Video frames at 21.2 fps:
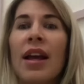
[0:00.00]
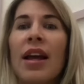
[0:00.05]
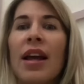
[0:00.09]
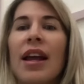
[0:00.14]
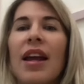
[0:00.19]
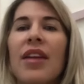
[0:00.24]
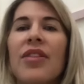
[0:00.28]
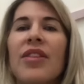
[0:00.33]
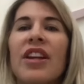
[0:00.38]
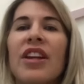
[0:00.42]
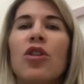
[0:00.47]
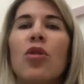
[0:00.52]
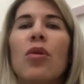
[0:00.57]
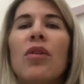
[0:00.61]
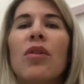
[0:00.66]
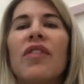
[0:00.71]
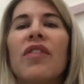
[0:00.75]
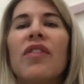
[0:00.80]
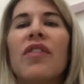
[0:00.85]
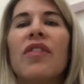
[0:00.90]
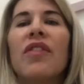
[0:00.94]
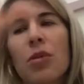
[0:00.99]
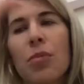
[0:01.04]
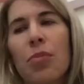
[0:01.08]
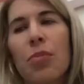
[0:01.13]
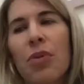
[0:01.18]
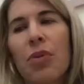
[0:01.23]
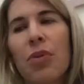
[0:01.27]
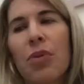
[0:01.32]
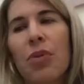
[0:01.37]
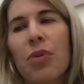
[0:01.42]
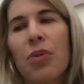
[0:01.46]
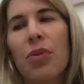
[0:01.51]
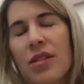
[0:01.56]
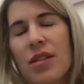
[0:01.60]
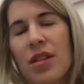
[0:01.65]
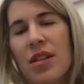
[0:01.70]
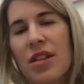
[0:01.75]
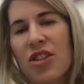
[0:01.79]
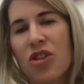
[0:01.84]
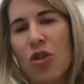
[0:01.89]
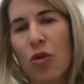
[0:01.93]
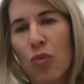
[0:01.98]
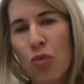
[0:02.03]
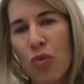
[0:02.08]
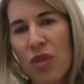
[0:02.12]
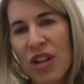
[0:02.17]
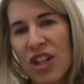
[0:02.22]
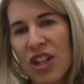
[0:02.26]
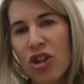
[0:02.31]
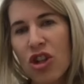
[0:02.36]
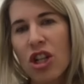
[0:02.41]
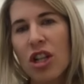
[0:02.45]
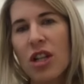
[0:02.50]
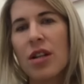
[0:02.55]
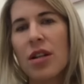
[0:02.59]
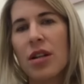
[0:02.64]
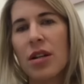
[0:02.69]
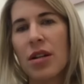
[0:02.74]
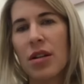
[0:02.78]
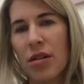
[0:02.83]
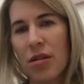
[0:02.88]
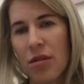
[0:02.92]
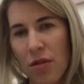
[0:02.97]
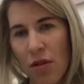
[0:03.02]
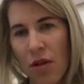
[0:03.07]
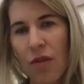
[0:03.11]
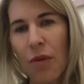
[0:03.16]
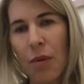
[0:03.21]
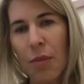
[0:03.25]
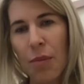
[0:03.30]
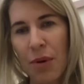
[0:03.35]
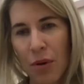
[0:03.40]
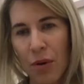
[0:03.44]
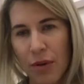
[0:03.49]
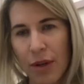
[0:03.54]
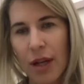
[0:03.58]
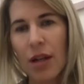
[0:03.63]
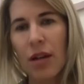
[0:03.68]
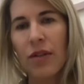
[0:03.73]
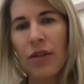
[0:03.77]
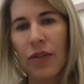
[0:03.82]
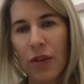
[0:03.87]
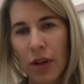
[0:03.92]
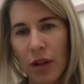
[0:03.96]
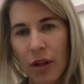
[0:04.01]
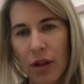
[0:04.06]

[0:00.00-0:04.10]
and then you eventually progress to this rigid overpronated foot.